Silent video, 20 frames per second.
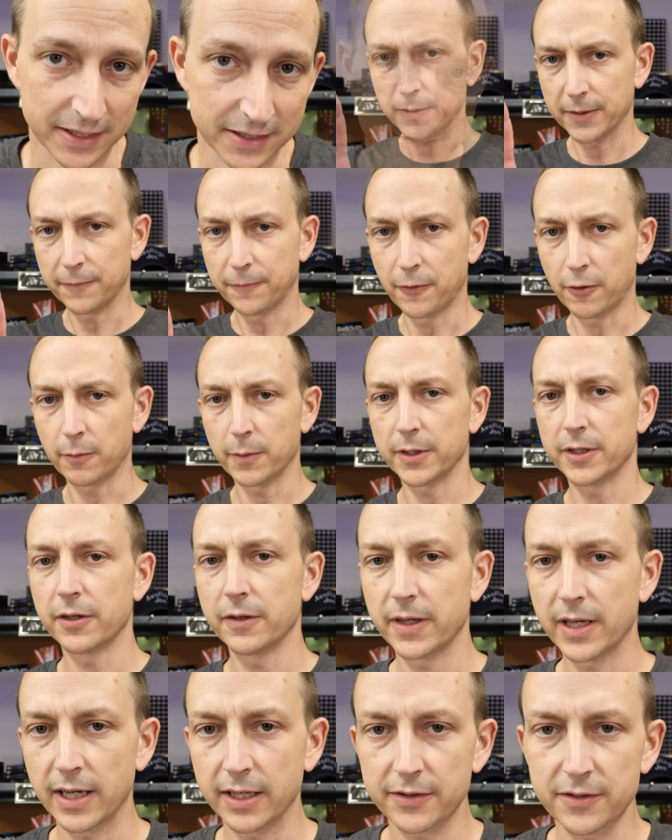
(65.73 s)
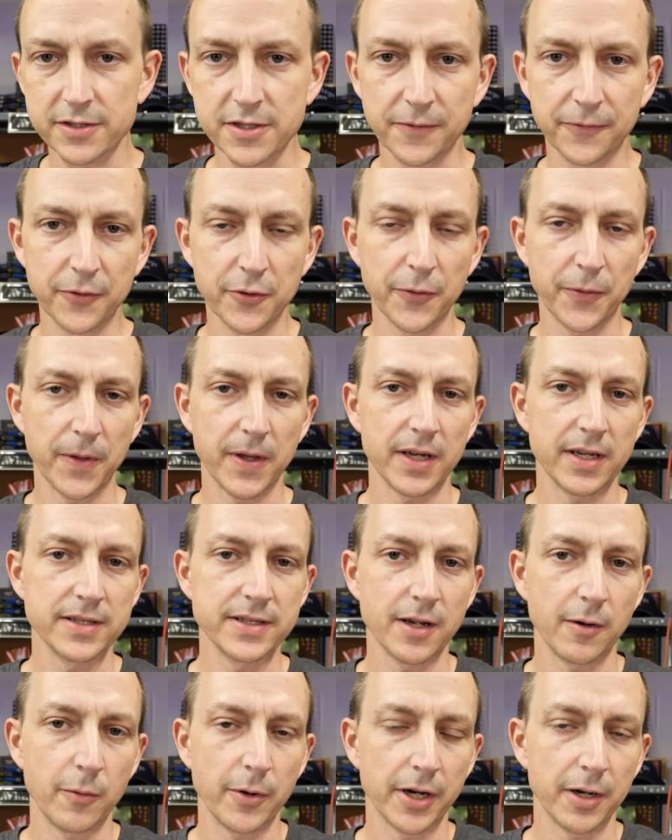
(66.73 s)
Before we do that, there's a few things
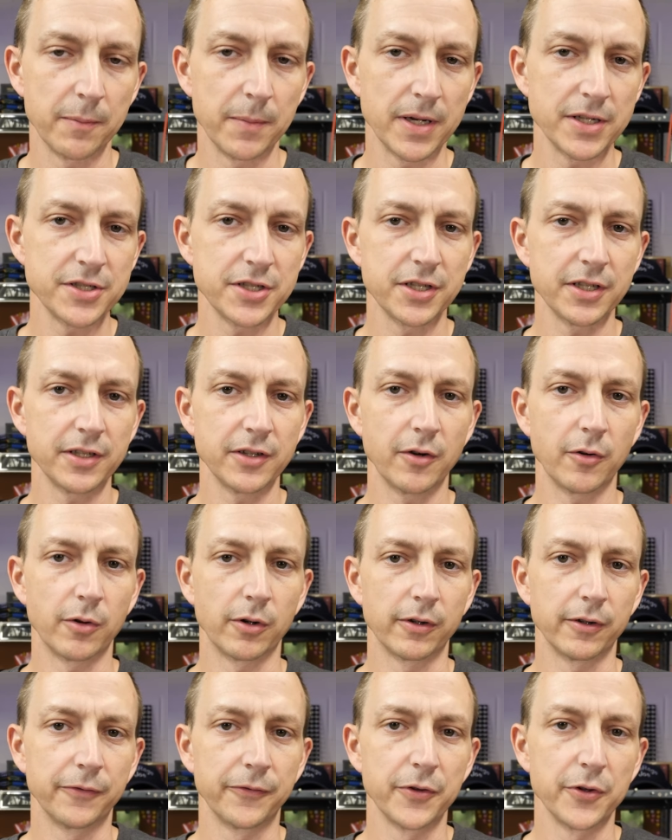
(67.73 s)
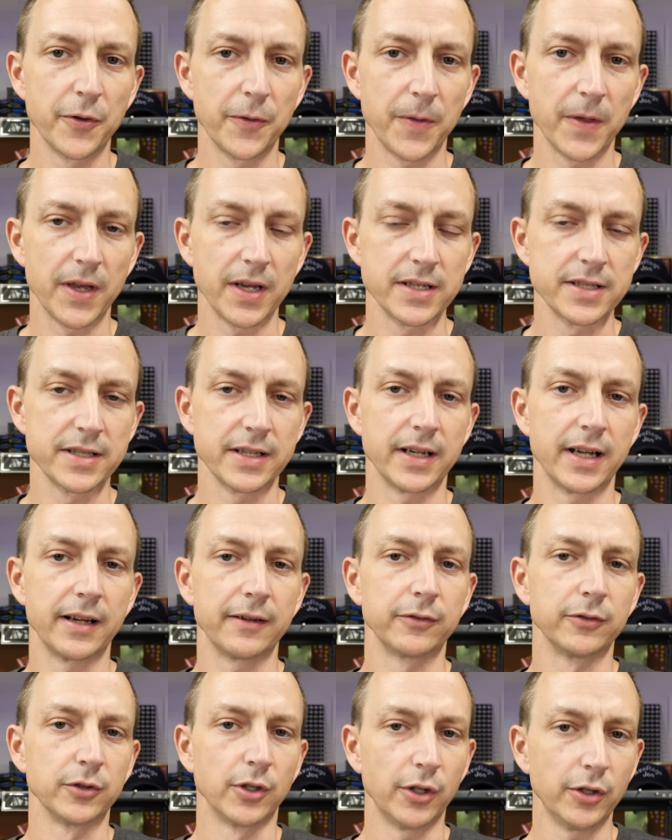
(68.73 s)
I wanna mention or a few things that
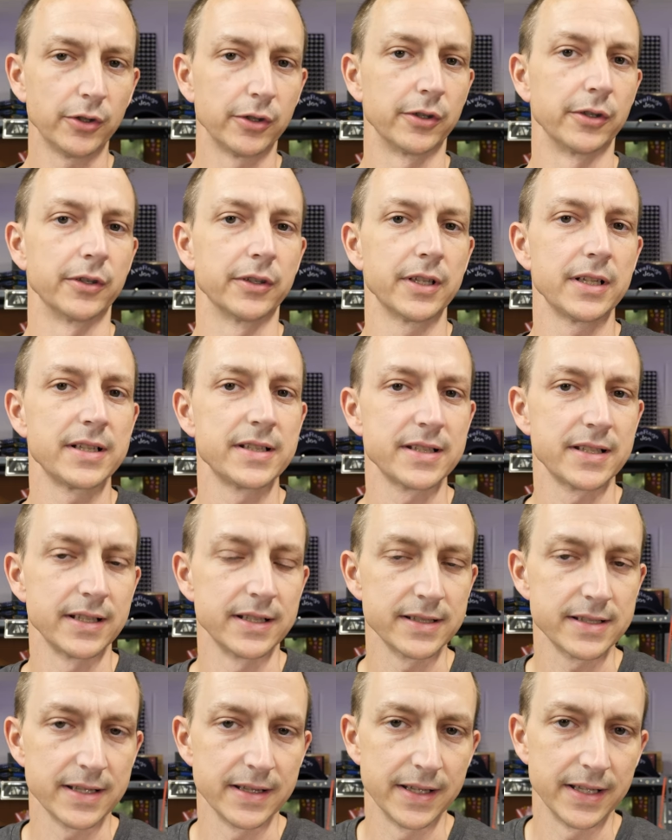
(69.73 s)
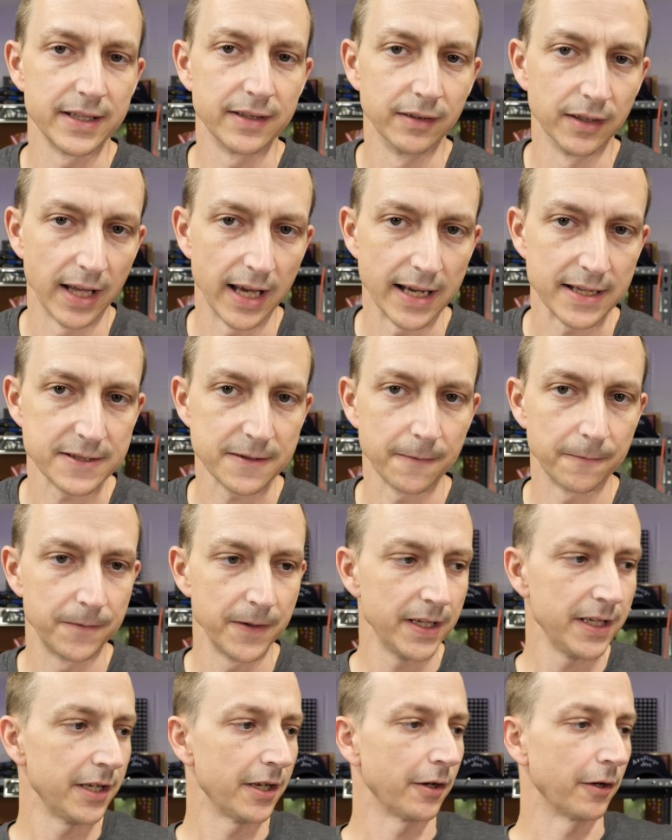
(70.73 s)
I've learned since the last
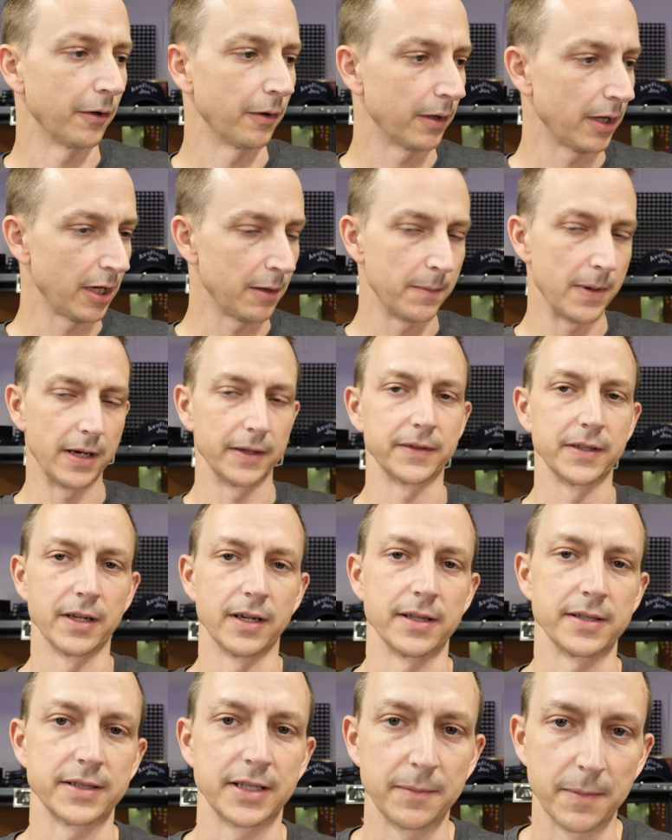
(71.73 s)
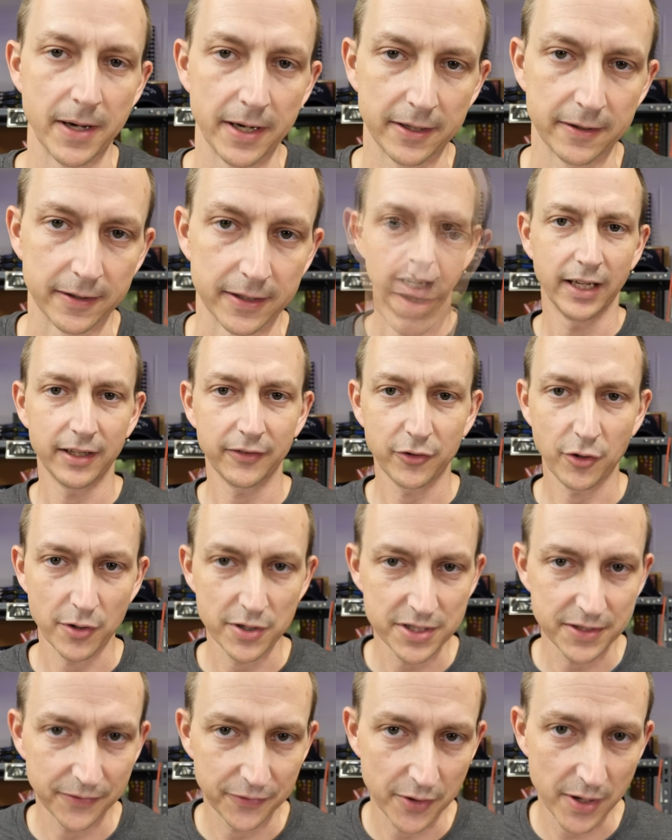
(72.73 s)
video about the Husky battery. And of
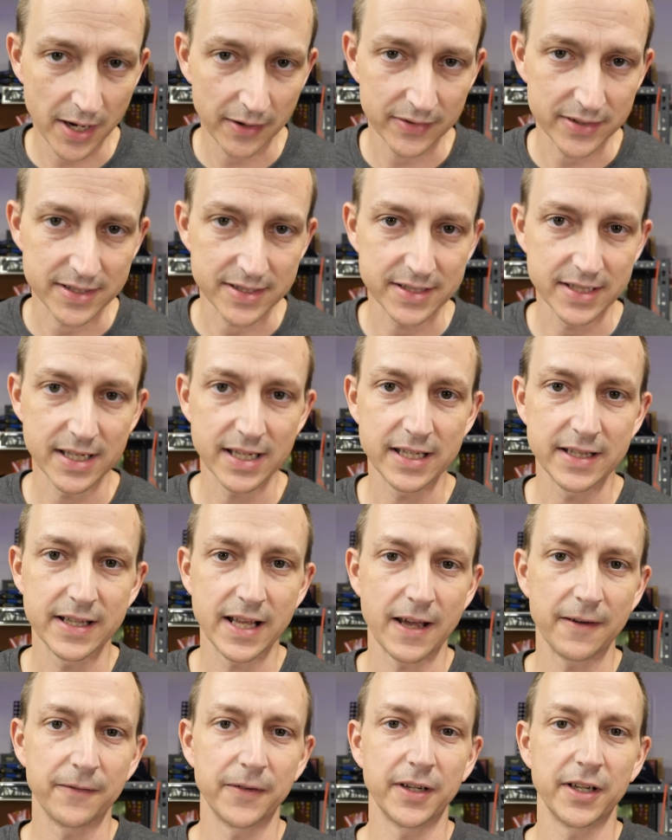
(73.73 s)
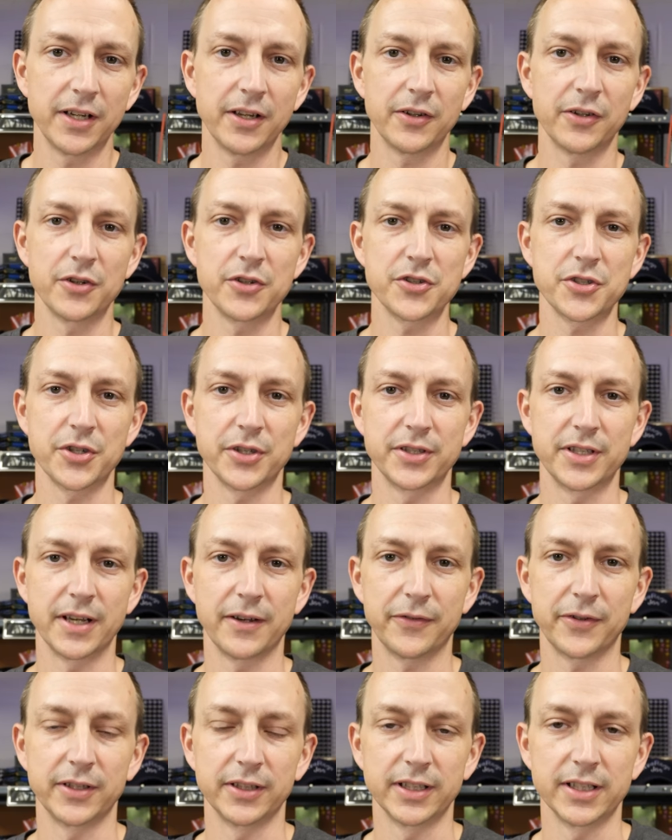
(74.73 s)
course, if you haven't seen that video, you should
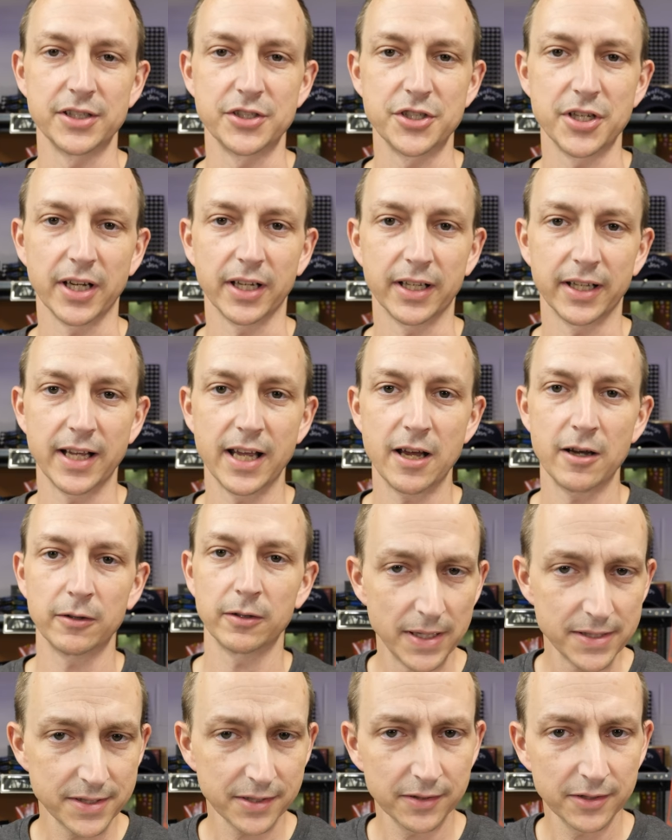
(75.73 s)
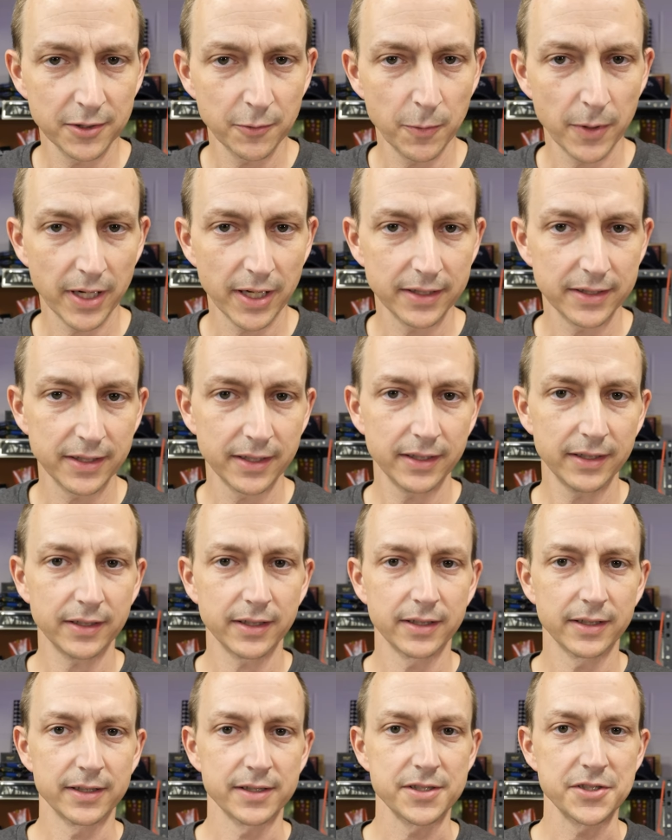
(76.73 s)
definitely check it out. Basically what I did
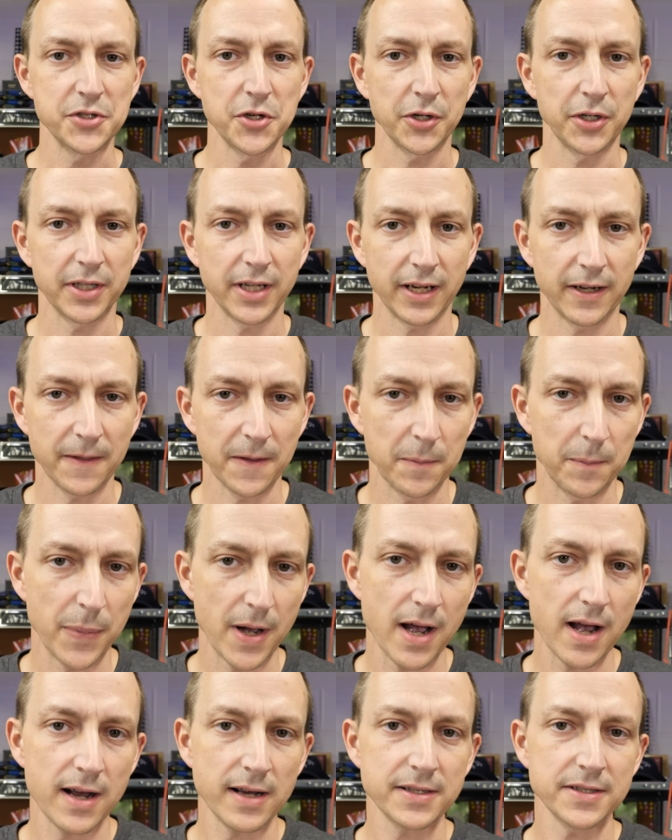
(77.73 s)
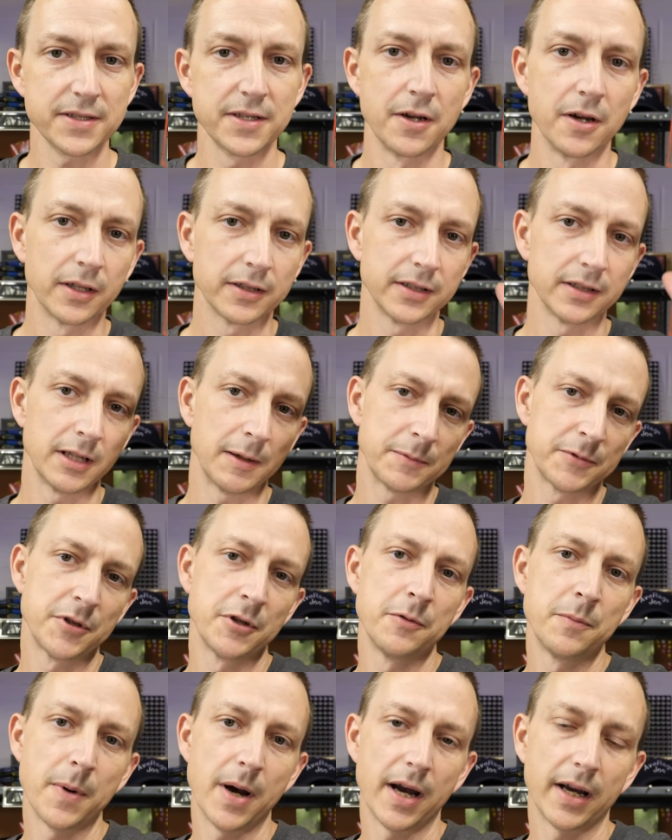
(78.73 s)
is took it out of the box, hooked it up
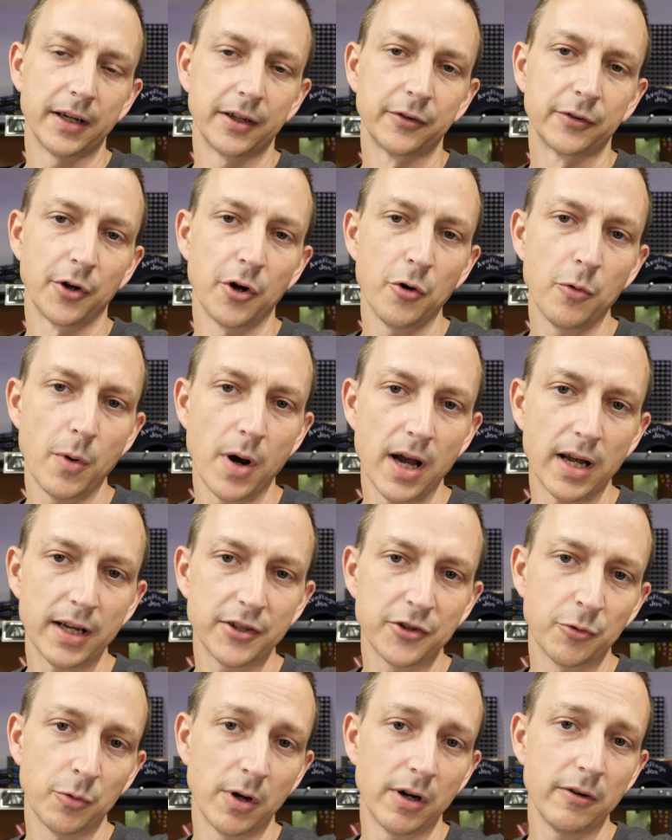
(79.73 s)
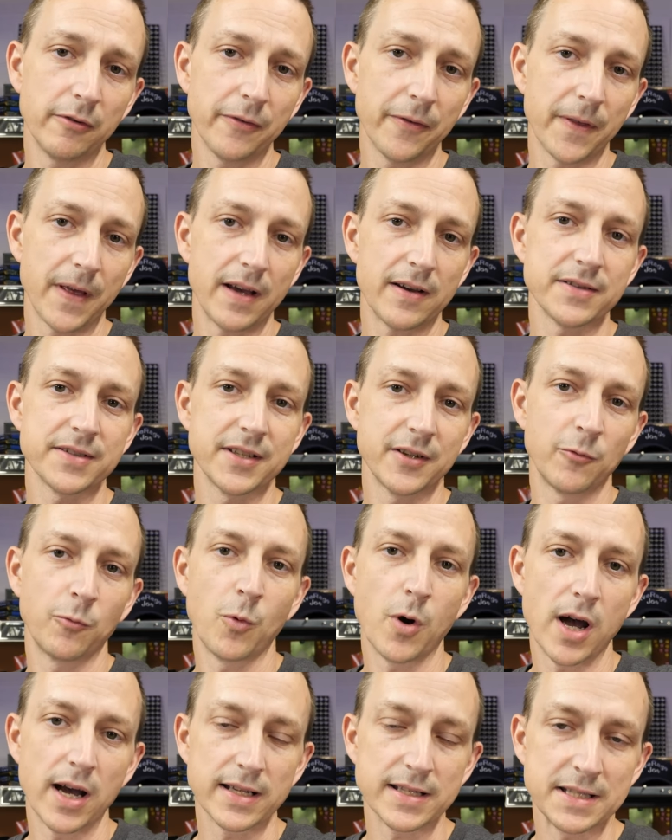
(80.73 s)
to my Growatt 12,000
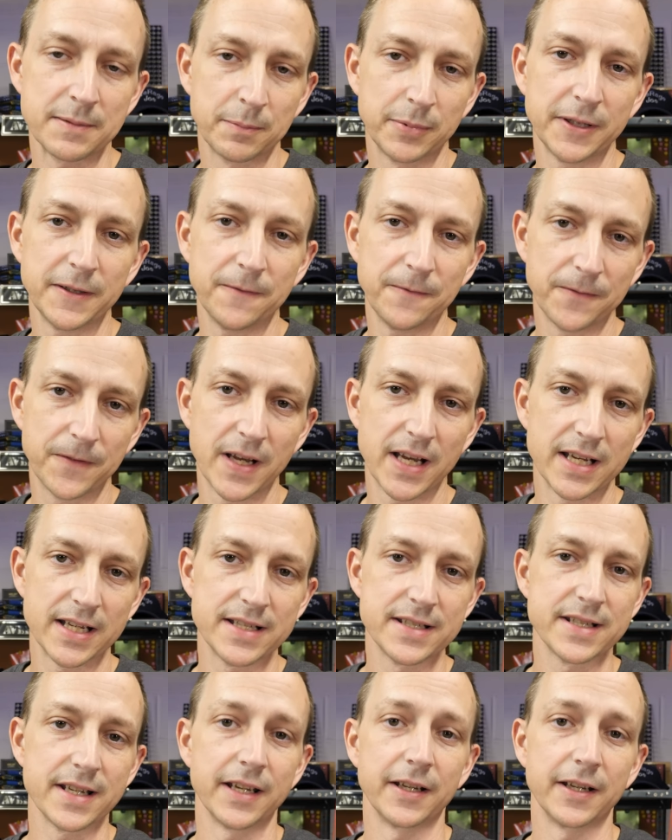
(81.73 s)
watt split phase